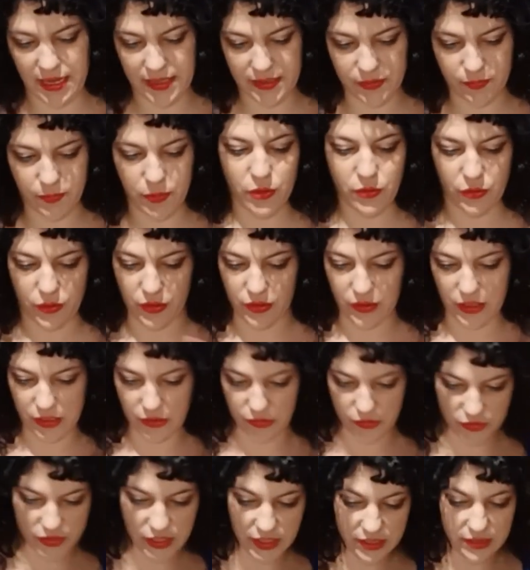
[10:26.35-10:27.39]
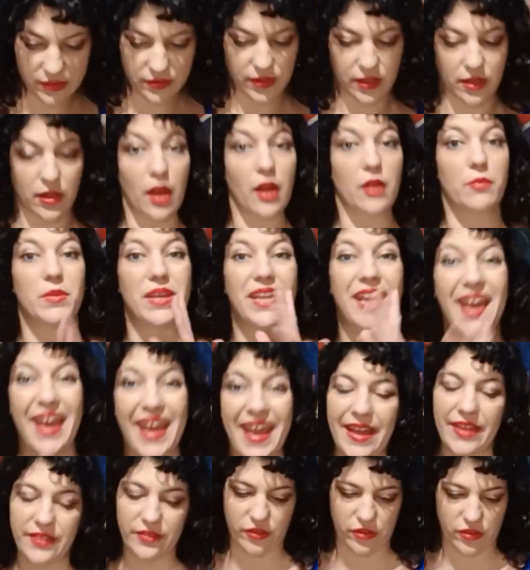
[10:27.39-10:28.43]
as both the Continental Army
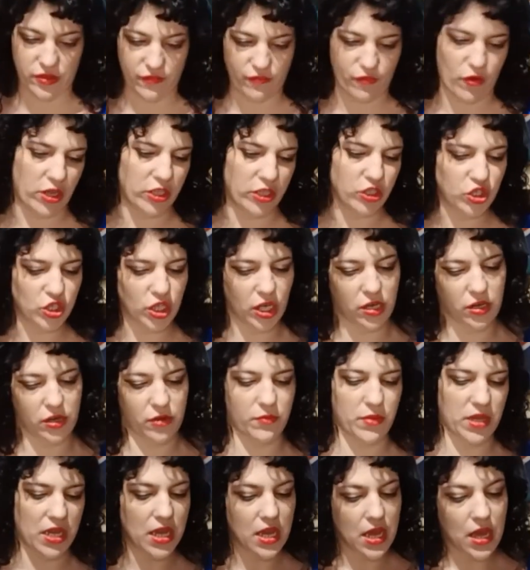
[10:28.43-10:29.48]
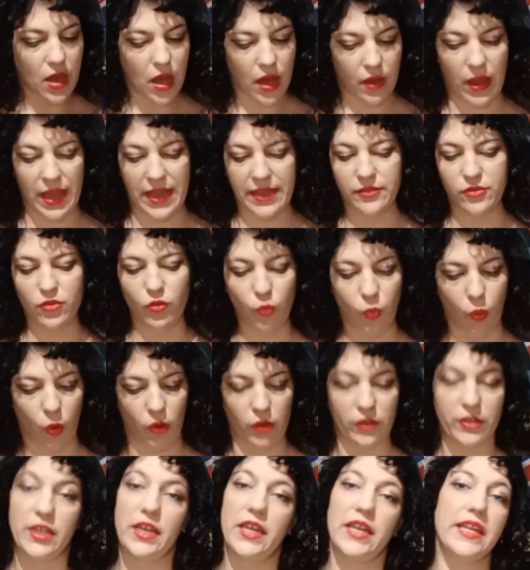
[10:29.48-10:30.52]
and the French Army had
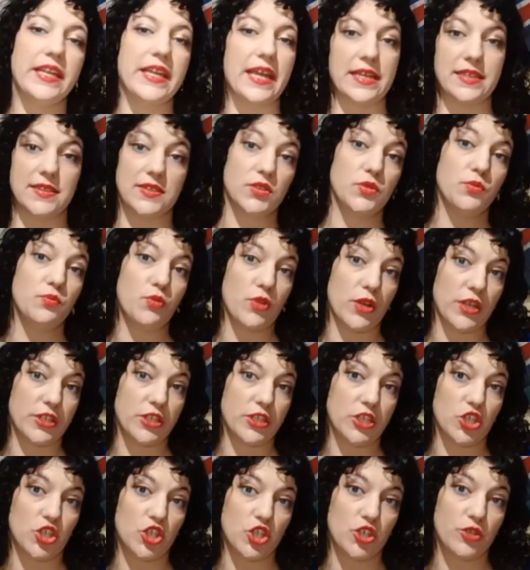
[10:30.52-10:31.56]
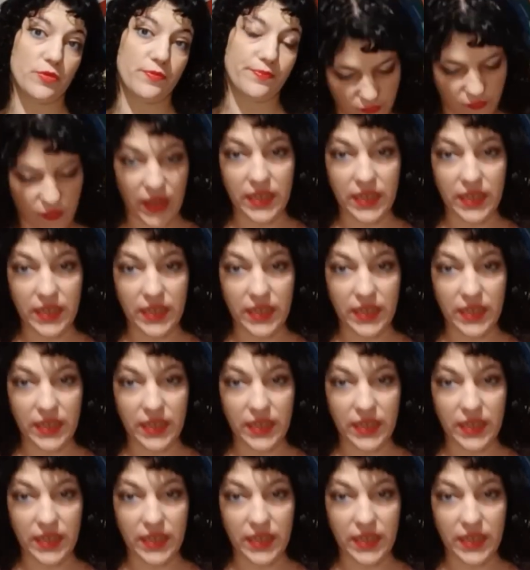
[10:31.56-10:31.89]
won against the British.